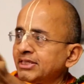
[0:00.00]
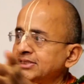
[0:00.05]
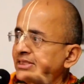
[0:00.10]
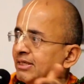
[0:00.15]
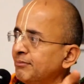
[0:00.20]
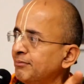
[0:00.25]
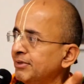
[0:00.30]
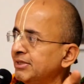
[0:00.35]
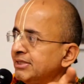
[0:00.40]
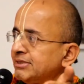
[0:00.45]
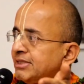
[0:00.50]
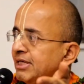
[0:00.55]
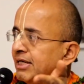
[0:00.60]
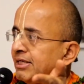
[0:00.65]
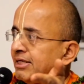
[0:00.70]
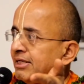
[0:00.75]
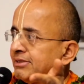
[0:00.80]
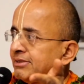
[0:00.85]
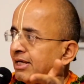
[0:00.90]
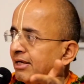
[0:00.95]
For example, this
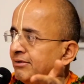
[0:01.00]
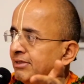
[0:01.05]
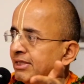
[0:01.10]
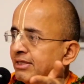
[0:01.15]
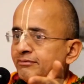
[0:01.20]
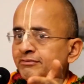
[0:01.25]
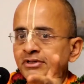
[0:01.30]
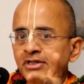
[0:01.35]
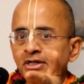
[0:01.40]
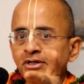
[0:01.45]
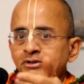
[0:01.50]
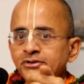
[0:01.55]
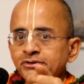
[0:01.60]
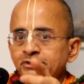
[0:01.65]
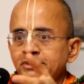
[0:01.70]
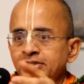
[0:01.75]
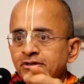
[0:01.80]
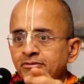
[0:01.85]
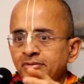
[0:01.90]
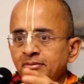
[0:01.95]
hand is, I will give you a
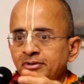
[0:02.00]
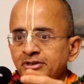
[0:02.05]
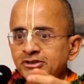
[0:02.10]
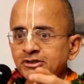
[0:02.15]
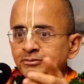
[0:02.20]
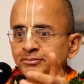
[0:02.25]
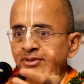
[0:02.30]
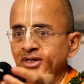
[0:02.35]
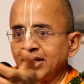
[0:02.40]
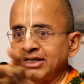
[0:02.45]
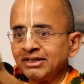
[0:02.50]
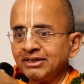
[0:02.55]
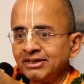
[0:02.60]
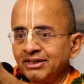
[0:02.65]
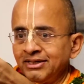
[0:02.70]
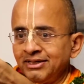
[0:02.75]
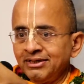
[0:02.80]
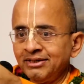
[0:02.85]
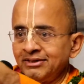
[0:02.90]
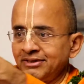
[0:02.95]
laddu, you give me Mysore pak.
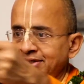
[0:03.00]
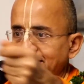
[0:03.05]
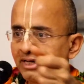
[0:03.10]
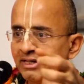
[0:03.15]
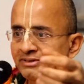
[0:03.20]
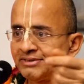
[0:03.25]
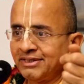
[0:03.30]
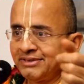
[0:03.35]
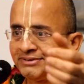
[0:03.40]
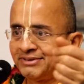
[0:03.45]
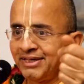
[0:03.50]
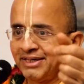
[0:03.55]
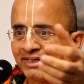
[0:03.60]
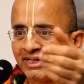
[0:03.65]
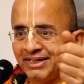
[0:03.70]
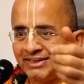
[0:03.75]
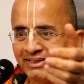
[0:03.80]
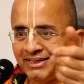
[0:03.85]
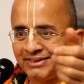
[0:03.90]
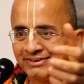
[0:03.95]
Let us
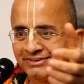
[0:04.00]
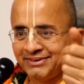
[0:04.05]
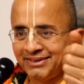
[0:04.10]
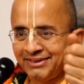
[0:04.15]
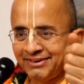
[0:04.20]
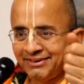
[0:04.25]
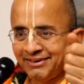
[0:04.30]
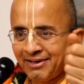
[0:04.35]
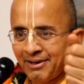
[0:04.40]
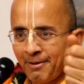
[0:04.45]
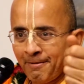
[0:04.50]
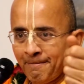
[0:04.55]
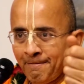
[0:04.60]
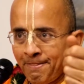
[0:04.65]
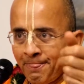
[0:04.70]
enjoy. Can they enjoy?